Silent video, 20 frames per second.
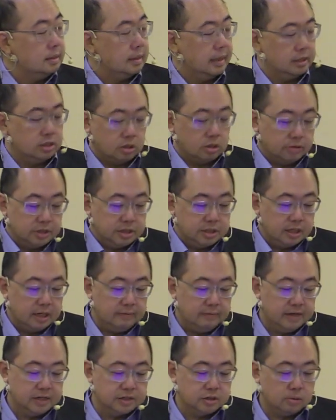And so Christian
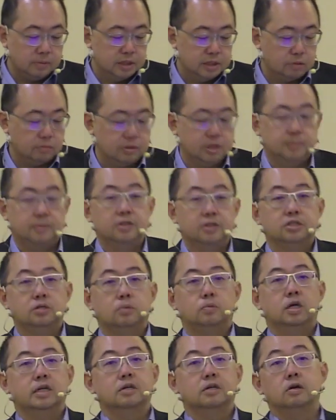living is always a response to
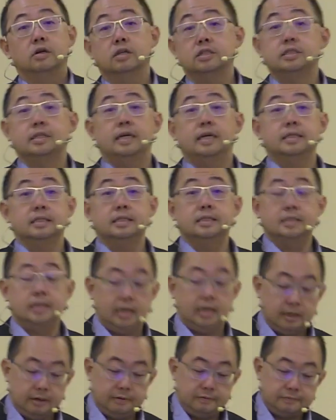what God has done to save.